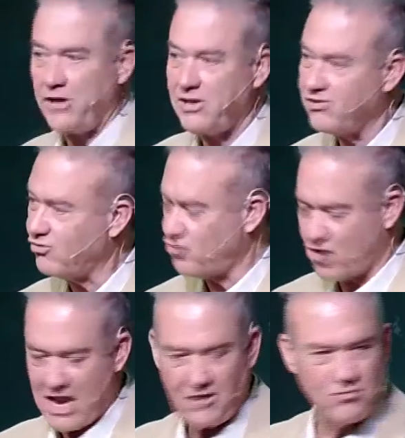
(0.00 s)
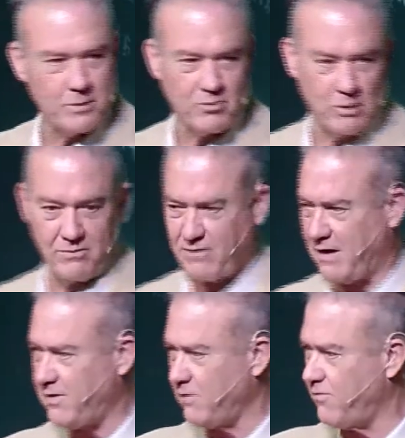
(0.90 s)
doesn't change between
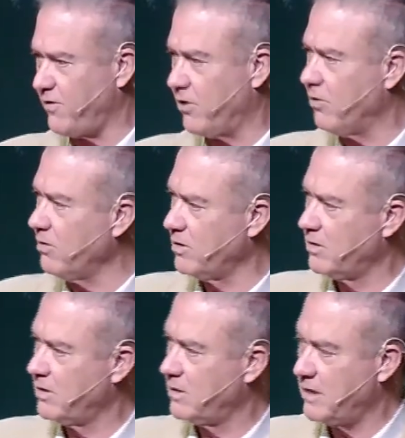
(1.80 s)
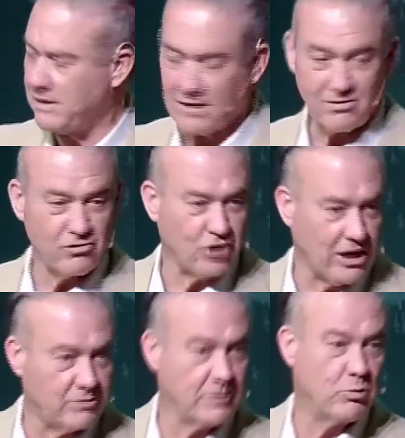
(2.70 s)
faith and fear, it doesn't
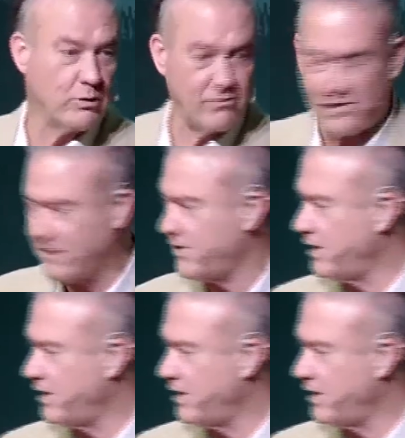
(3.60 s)
change between faith and